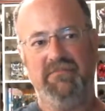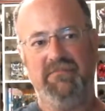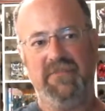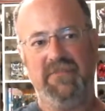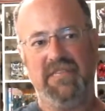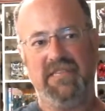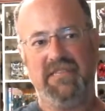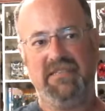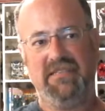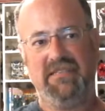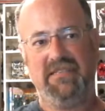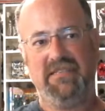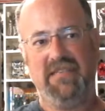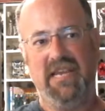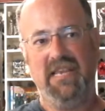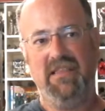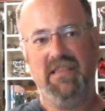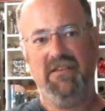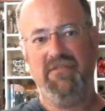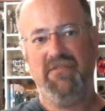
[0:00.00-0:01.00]
With the
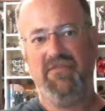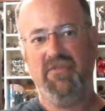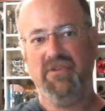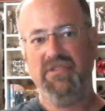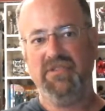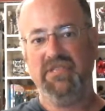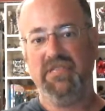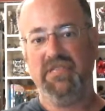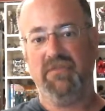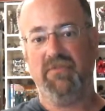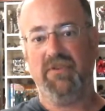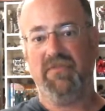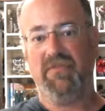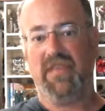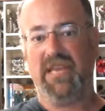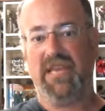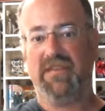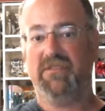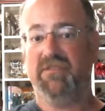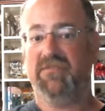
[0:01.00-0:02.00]
Cylon forces, I would have
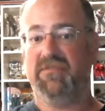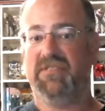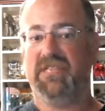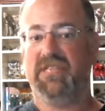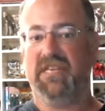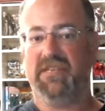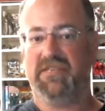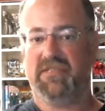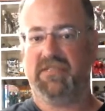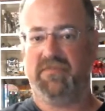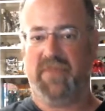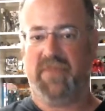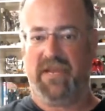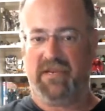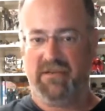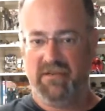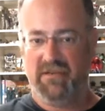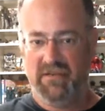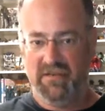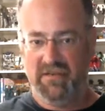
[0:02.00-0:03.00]
liked to have seen a
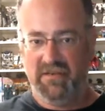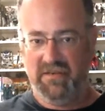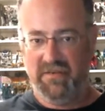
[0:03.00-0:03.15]
Spectre